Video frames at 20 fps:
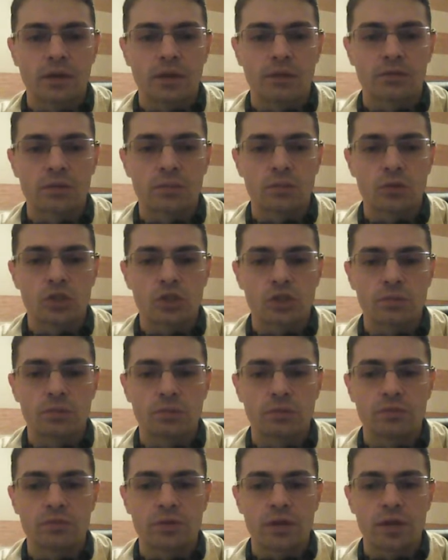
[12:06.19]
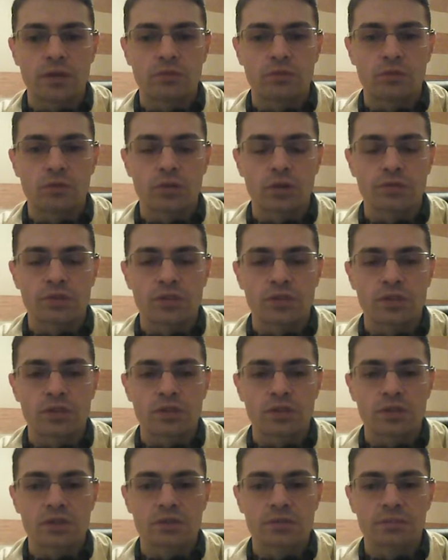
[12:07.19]
After bishop b5, rook
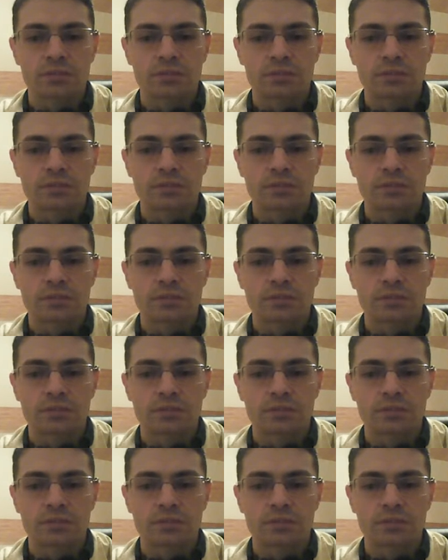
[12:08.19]
f6,